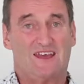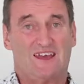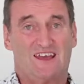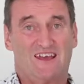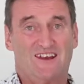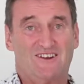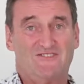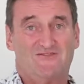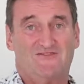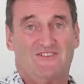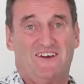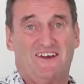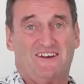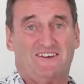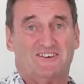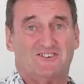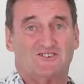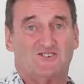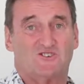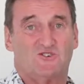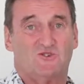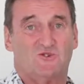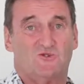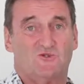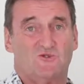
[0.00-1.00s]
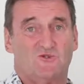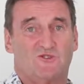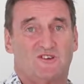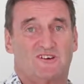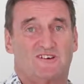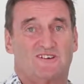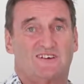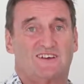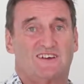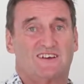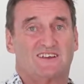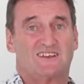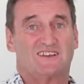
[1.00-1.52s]
In effect, it's called
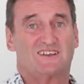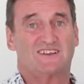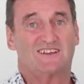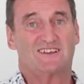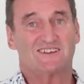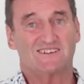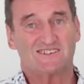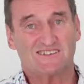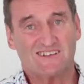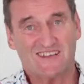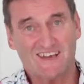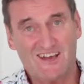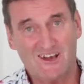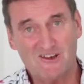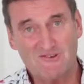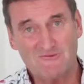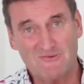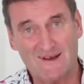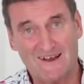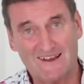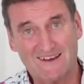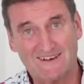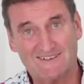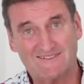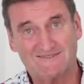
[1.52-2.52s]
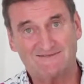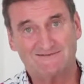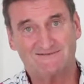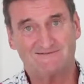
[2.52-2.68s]
the giz-a-go, mate,